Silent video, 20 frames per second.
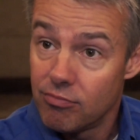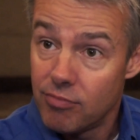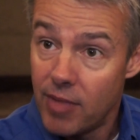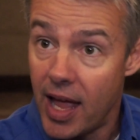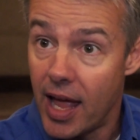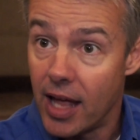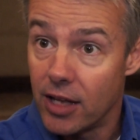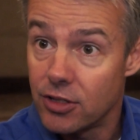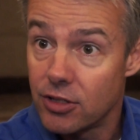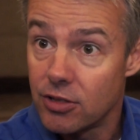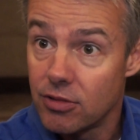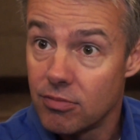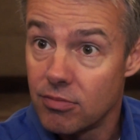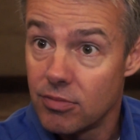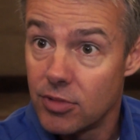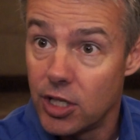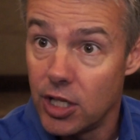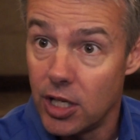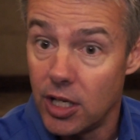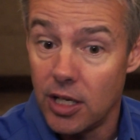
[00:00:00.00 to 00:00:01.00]
Hence,
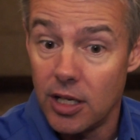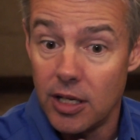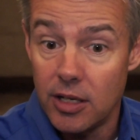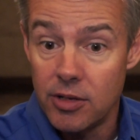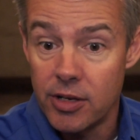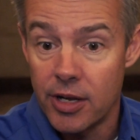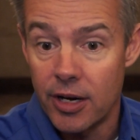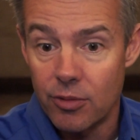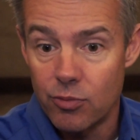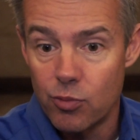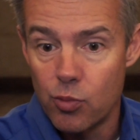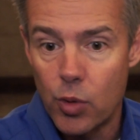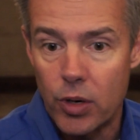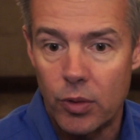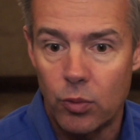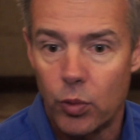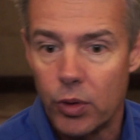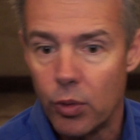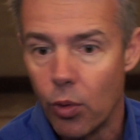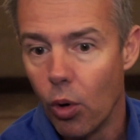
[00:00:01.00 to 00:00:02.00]

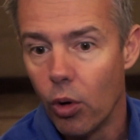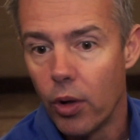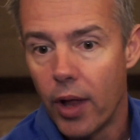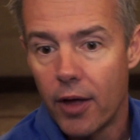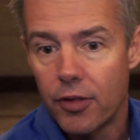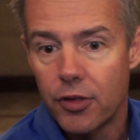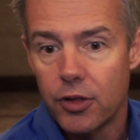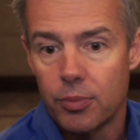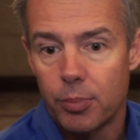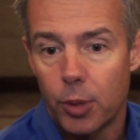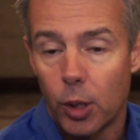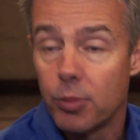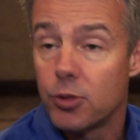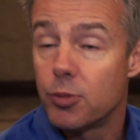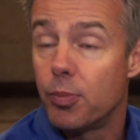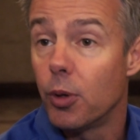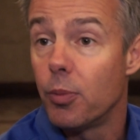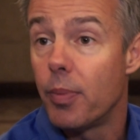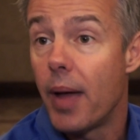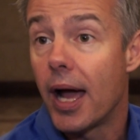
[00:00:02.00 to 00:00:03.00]
when we rolled out the
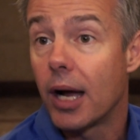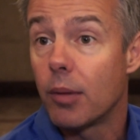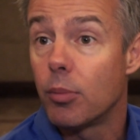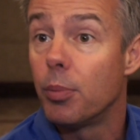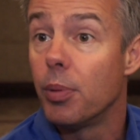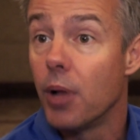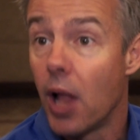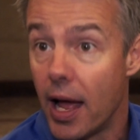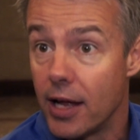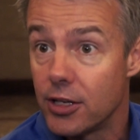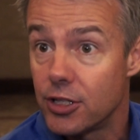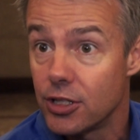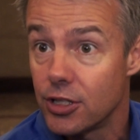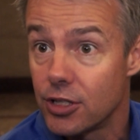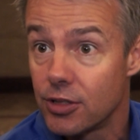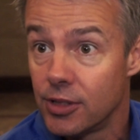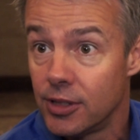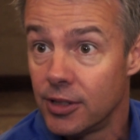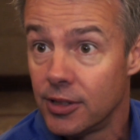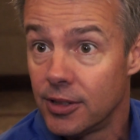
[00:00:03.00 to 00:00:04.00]
purpose-built backup
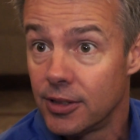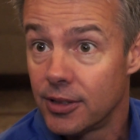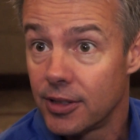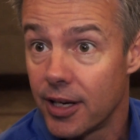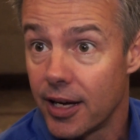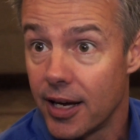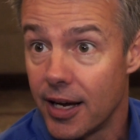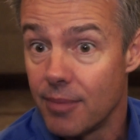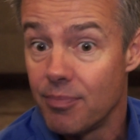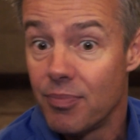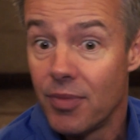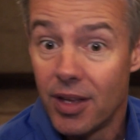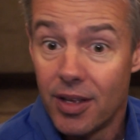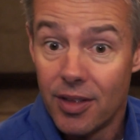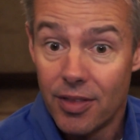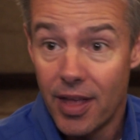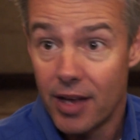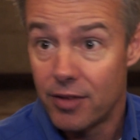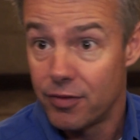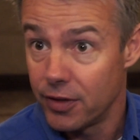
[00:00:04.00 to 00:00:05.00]
appliances, okay,
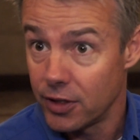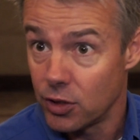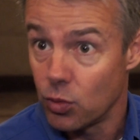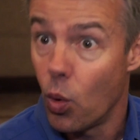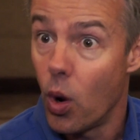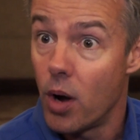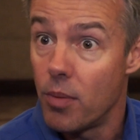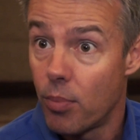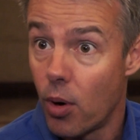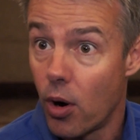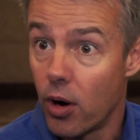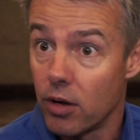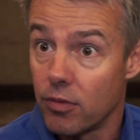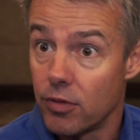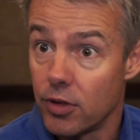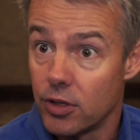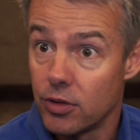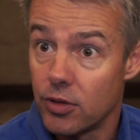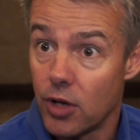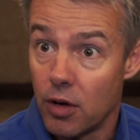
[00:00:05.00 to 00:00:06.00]
that fixed one part of
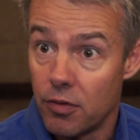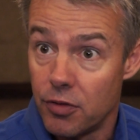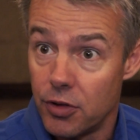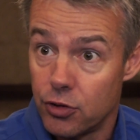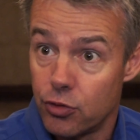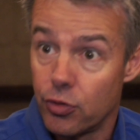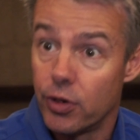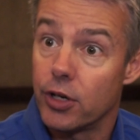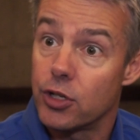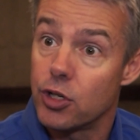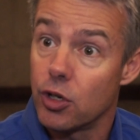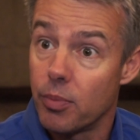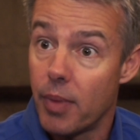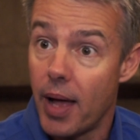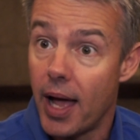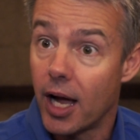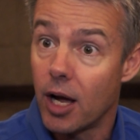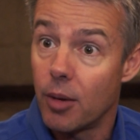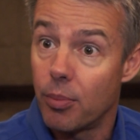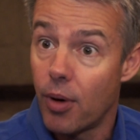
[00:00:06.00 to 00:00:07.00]
the traditional
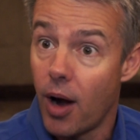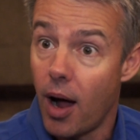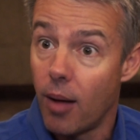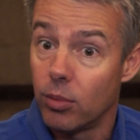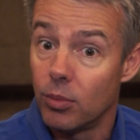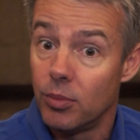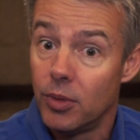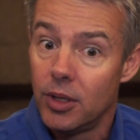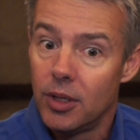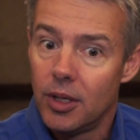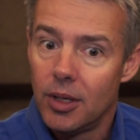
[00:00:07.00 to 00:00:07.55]
backup problem.